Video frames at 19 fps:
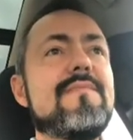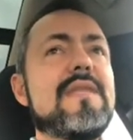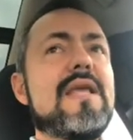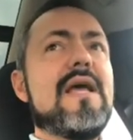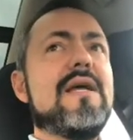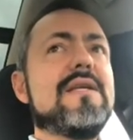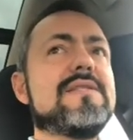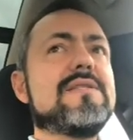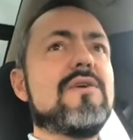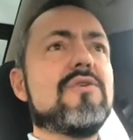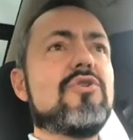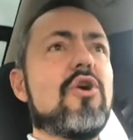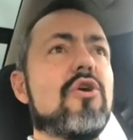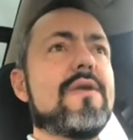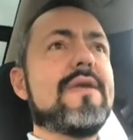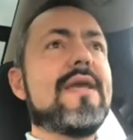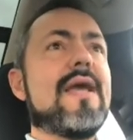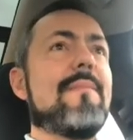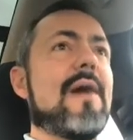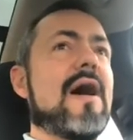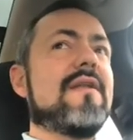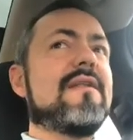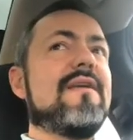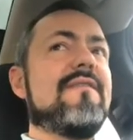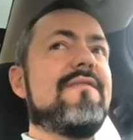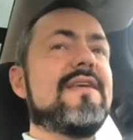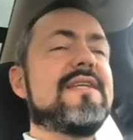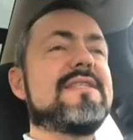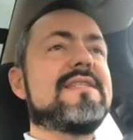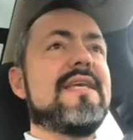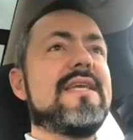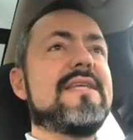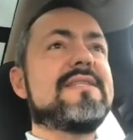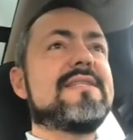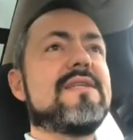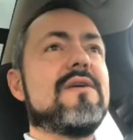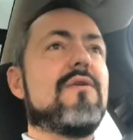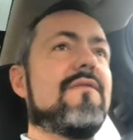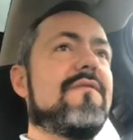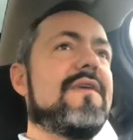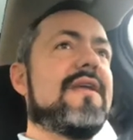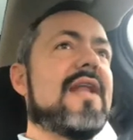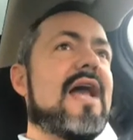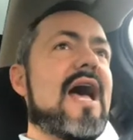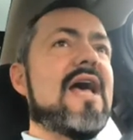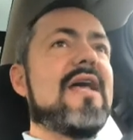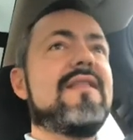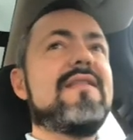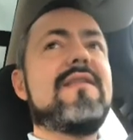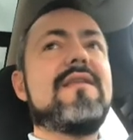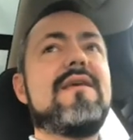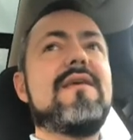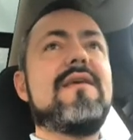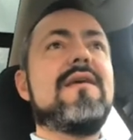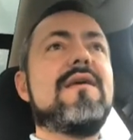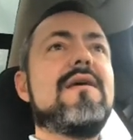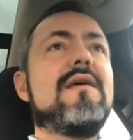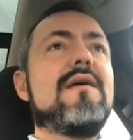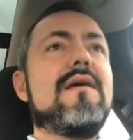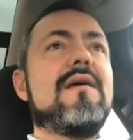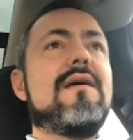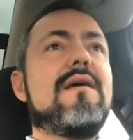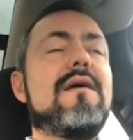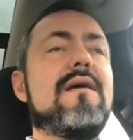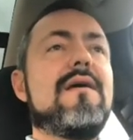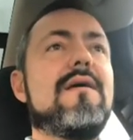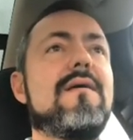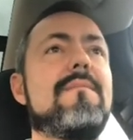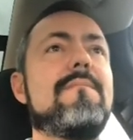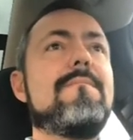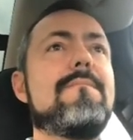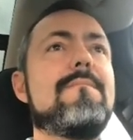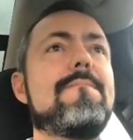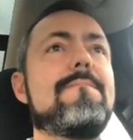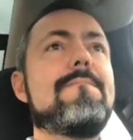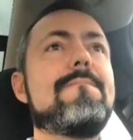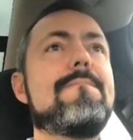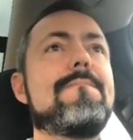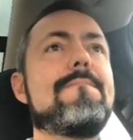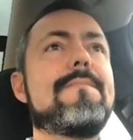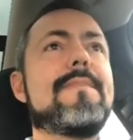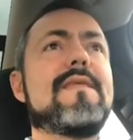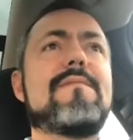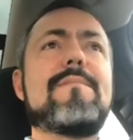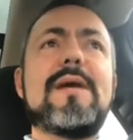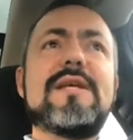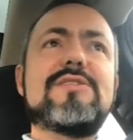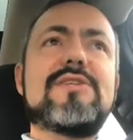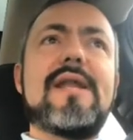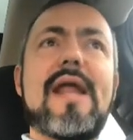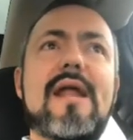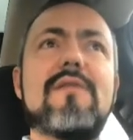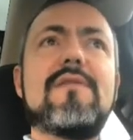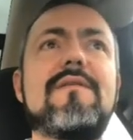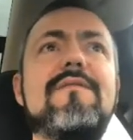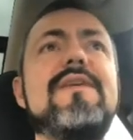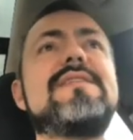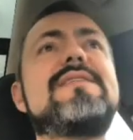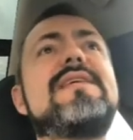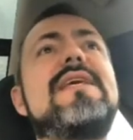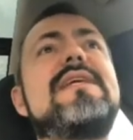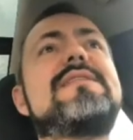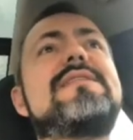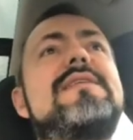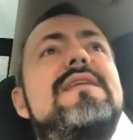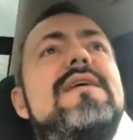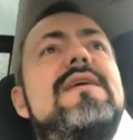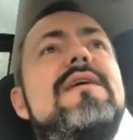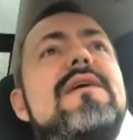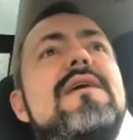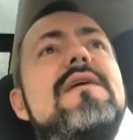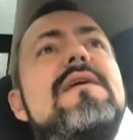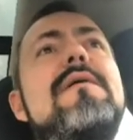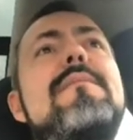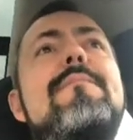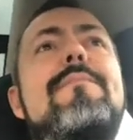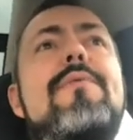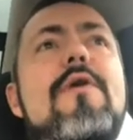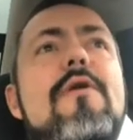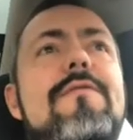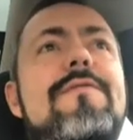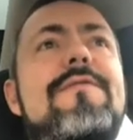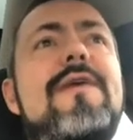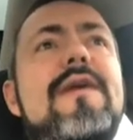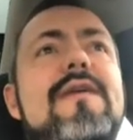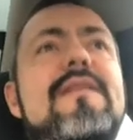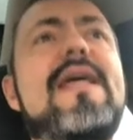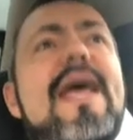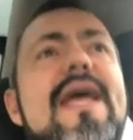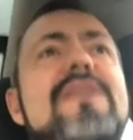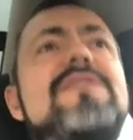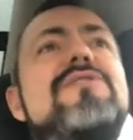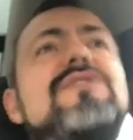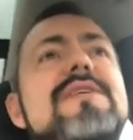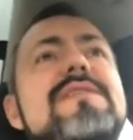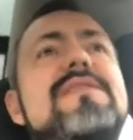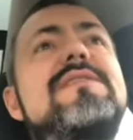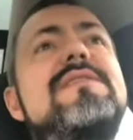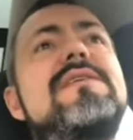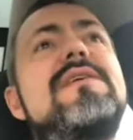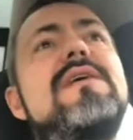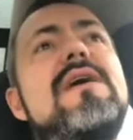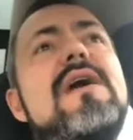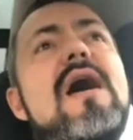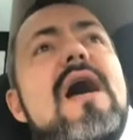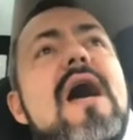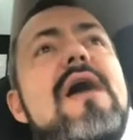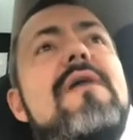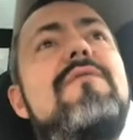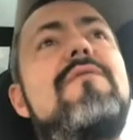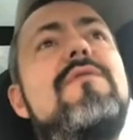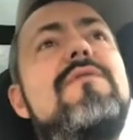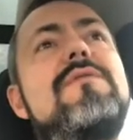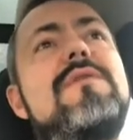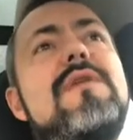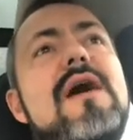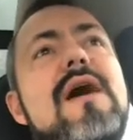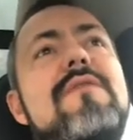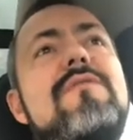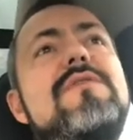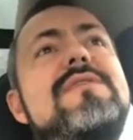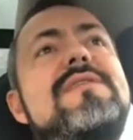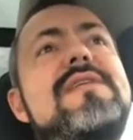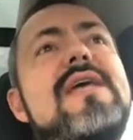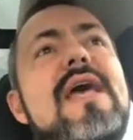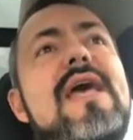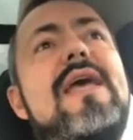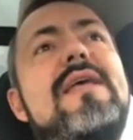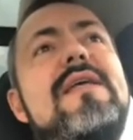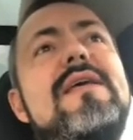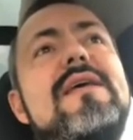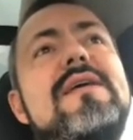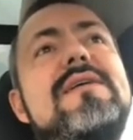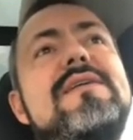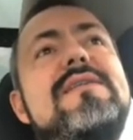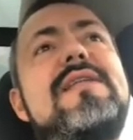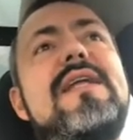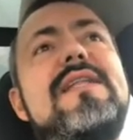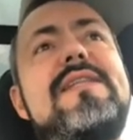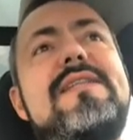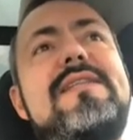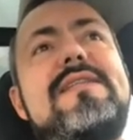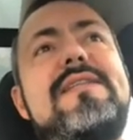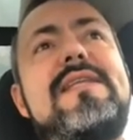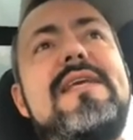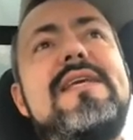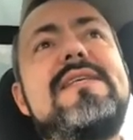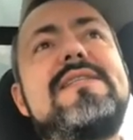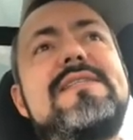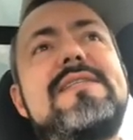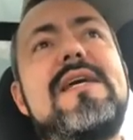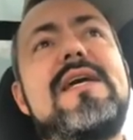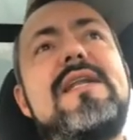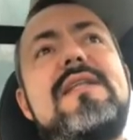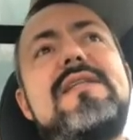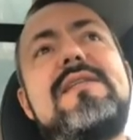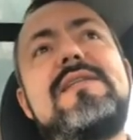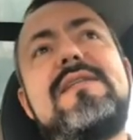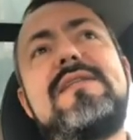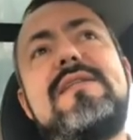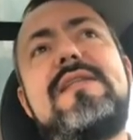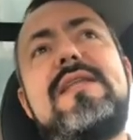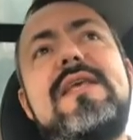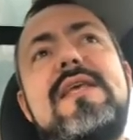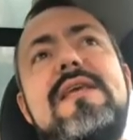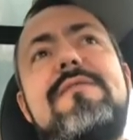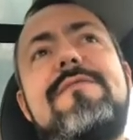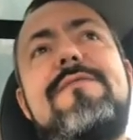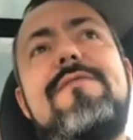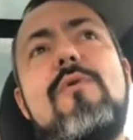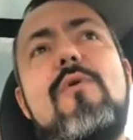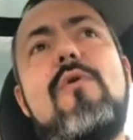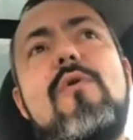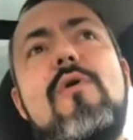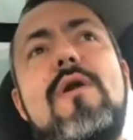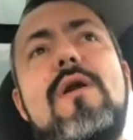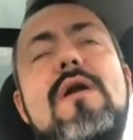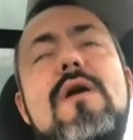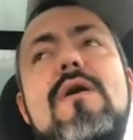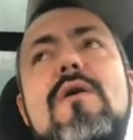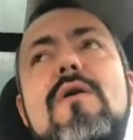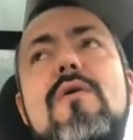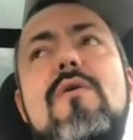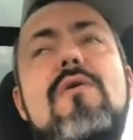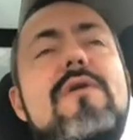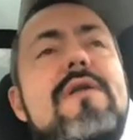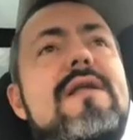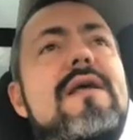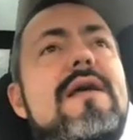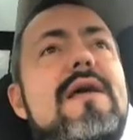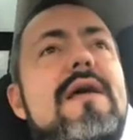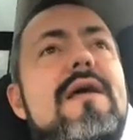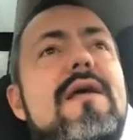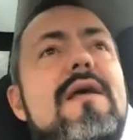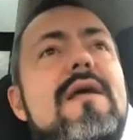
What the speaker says: So talking about the V60 or V90, especially on the V60, perfect engines, I would say the diesel D4 or the